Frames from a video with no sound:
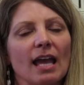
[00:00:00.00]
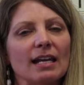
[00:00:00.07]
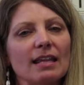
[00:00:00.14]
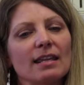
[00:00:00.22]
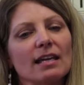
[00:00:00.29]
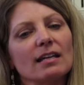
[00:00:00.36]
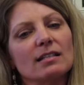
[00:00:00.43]
And
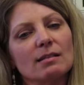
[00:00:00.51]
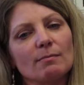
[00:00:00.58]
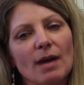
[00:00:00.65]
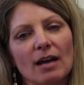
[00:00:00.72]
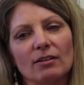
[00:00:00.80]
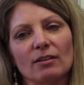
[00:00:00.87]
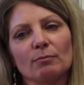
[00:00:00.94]
I think it's a
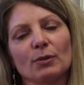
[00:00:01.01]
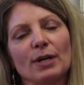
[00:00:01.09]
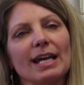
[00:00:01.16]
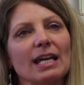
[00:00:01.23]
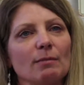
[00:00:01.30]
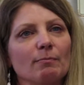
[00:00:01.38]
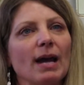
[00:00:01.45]
matter of
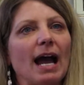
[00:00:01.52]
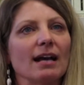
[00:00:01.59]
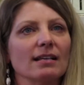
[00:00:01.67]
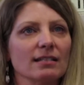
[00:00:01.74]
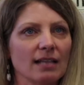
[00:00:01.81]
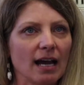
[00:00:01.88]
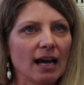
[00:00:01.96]
breaking
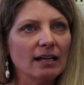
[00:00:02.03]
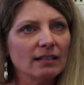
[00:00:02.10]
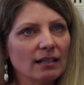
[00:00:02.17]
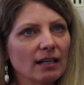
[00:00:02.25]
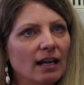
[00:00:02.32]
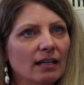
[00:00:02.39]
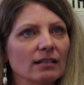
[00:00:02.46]
past that
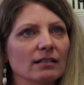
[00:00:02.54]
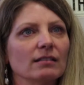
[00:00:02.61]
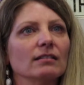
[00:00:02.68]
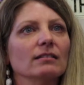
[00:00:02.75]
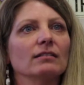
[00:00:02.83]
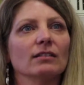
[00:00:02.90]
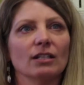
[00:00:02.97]
and,
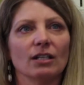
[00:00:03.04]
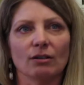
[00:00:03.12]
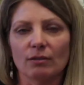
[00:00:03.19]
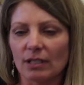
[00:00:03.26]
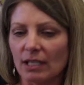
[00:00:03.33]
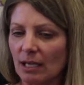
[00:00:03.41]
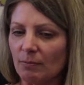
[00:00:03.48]

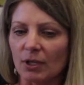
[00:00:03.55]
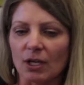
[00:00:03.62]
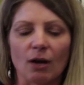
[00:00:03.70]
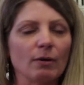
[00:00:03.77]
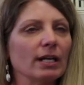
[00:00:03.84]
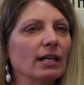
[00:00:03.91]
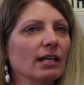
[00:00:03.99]
keep
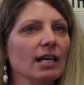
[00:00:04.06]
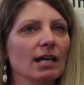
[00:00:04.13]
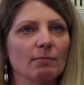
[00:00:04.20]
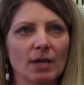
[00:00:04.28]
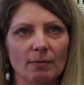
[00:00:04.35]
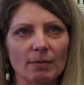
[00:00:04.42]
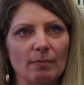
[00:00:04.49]
going and
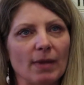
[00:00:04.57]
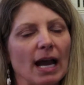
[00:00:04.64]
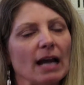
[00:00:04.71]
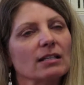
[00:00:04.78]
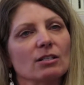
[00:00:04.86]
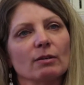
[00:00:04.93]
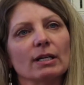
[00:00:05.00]
keep coming
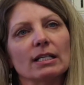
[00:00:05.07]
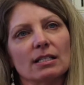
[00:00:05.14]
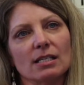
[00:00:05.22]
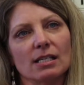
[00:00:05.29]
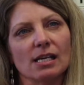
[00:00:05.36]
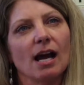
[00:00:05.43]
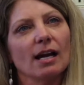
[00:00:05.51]
back to it,
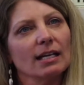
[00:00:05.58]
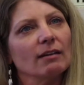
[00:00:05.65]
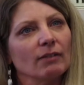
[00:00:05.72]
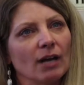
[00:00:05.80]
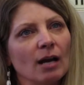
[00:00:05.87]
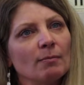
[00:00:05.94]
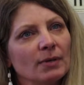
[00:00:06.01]
and to not
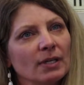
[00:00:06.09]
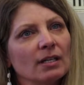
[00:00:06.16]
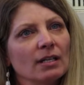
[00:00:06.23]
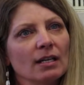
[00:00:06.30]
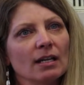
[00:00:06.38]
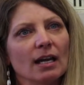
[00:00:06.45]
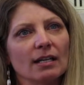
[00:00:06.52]
give up
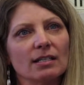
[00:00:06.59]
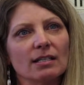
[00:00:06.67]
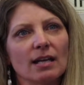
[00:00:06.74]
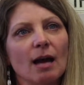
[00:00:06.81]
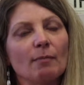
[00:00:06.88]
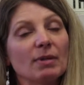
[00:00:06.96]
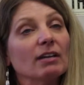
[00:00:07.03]
and to
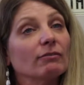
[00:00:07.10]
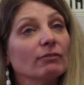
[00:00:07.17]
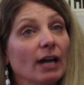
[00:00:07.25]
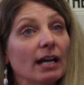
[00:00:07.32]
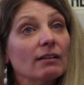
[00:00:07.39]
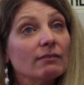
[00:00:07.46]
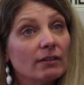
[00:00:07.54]
not be
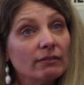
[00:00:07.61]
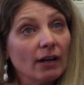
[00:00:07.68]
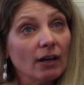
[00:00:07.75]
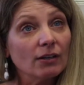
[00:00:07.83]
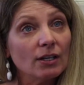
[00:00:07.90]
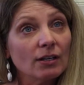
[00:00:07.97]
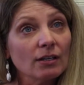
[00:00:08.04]
afraid of the
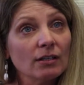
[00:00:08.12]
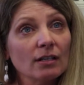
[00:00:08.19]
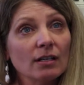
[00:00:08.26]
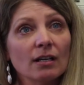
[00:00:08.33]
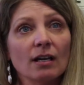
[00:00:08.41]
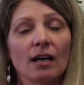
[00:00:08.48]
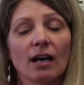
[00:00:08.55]
failure.
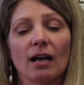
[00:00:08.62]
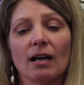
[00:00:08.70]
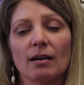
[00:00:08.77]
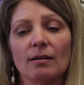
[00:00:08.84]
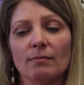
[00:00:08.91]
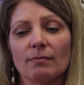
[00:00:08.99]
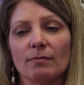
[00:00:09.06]

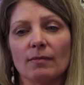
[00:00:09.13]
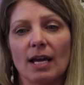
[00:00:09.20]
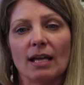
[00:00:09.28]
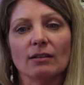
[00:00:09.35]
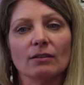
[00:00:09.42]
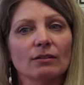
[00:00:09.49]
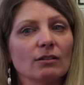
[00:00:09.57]

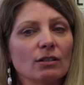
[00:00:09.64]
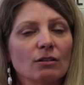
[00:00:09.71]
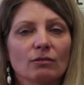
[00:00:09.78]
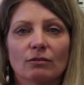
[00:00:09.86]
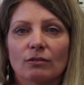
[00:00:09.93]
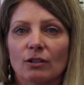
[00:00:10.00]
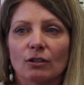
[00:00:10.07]
And
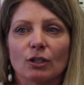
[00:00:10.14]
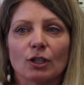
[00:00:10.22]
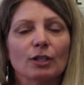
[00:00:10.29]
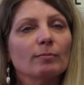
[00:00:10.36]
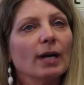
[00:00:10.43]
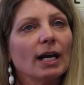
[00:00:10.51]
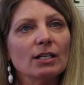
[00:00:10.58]
you'll
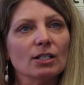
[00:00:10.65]
learn by